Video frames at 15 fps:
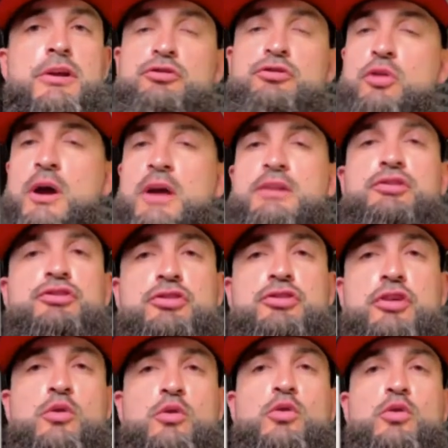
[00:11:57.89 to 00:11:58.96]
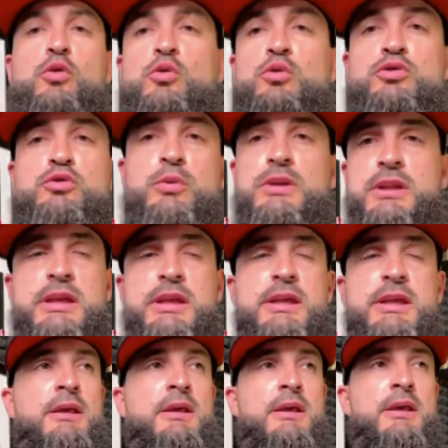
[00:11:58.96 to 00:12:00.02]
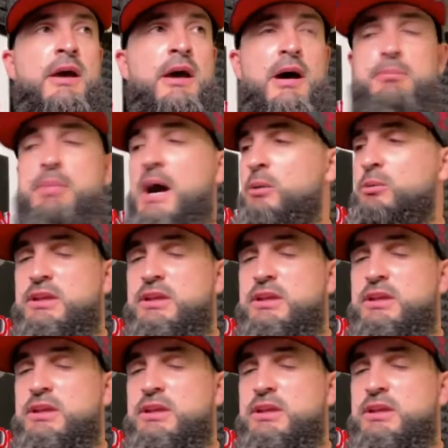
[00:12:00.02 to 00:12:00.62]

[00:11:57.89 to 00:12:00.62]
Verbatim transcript: trying to show who's really about